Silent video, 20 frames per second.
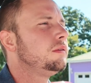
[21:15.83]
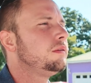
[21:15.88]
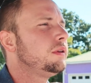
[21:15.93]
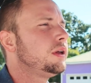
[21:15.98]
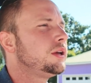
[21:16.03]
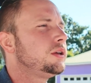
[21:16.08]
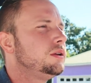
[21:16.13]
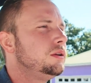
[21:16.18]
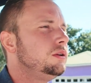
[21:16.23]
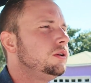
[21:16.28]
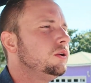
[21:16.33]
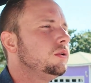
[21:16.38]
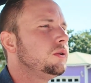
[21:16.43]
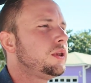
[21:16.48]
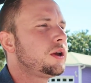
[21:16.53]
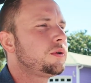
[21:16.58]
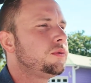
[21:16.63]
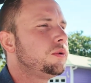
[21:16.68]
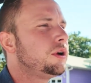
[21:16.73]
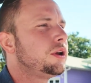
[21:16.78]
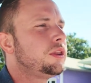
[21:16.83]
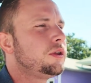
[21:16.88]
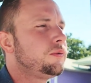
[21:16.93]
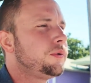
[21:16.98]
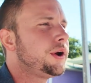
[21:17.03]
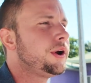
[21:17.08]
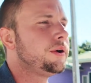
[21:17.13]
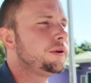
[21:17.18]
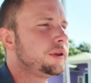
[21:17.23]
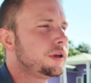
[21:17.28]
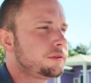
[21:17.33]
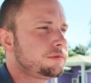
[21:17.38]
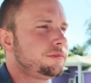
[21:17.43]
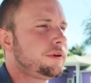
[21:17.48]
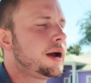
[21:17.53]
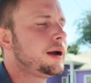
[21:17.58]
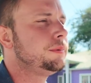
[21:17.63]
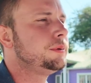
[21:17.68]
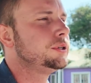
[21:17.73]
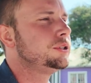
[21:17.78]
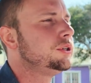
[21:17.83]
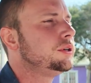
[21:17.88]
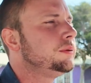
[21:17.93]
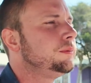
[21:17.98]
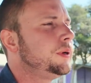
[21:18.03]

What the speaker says: one of the rare, like, 5%